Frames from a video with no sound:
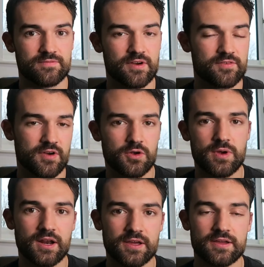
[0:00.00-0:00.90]
very, very
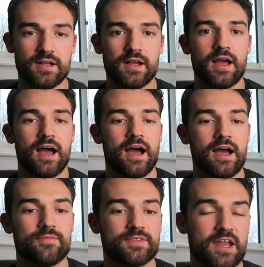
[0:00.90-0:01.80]
quickly.
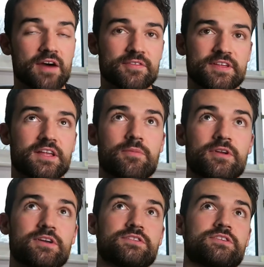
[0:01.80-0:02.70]
Um, another thing I'm
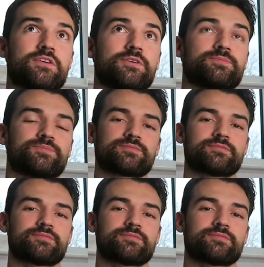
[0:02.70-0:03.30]
looking to do